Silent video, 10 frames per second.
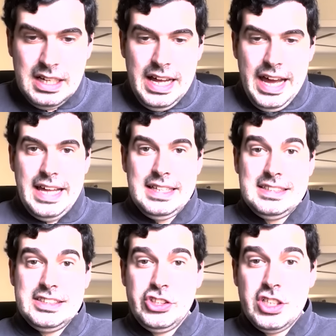And this
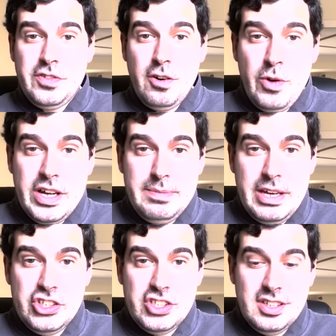is just for one
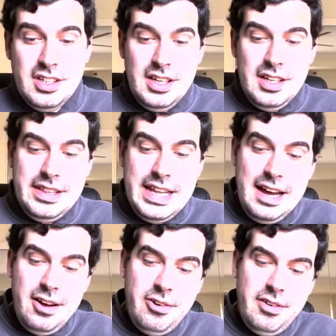image.
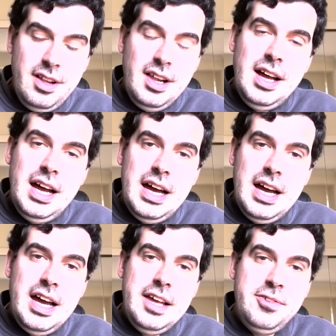Now,
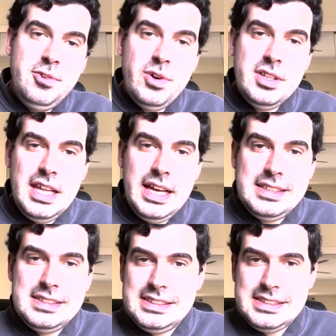uh, if you want like
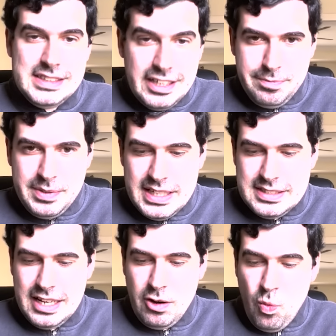60
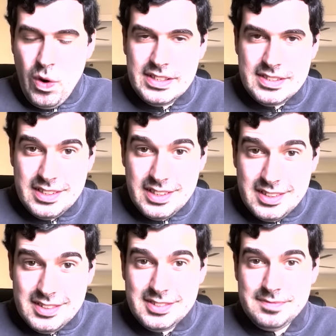FPS, like one
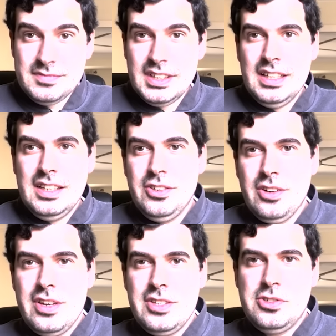second,
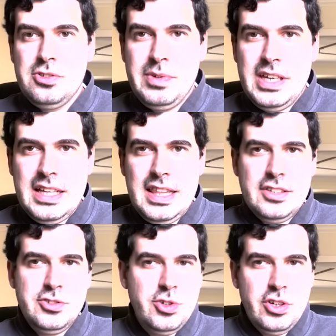you're going to be at
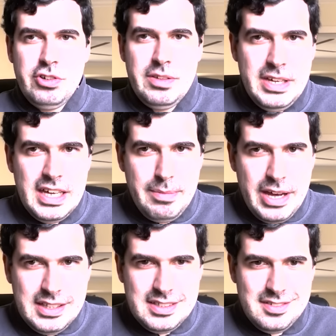like 200
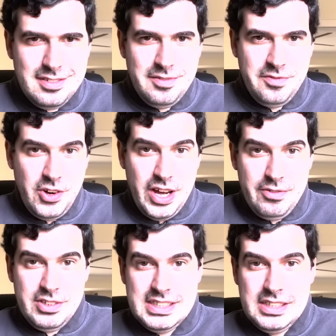megabytes for
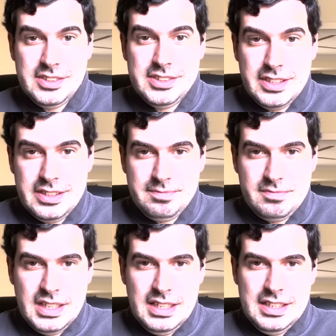every single second.
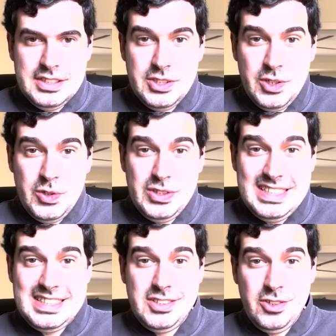So
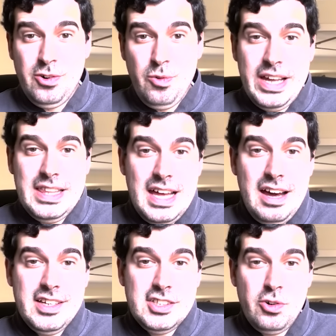this talk right
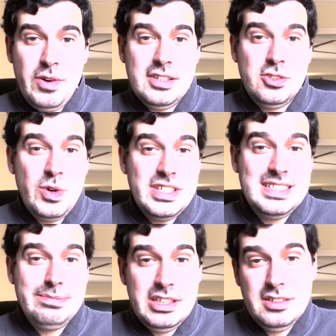now is around
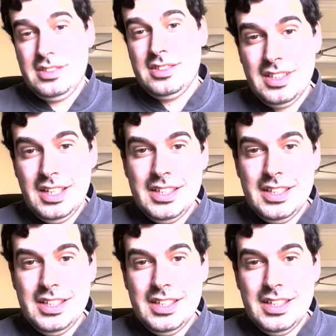20 minutes.